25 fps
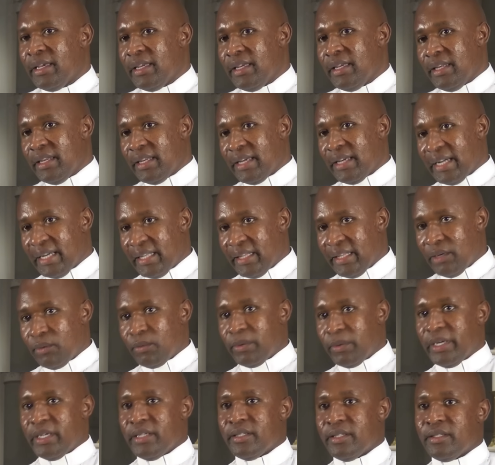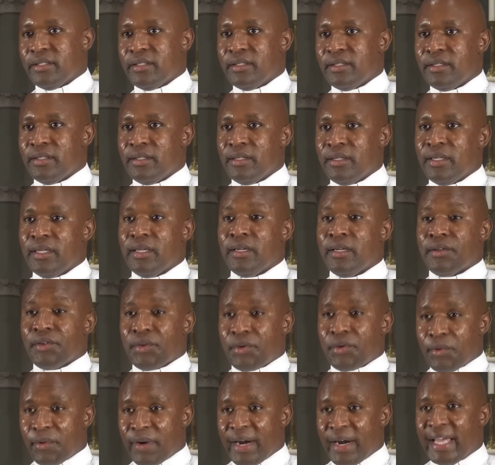In other words,
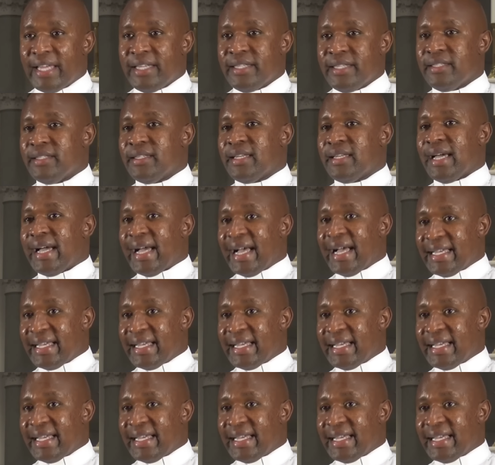Christ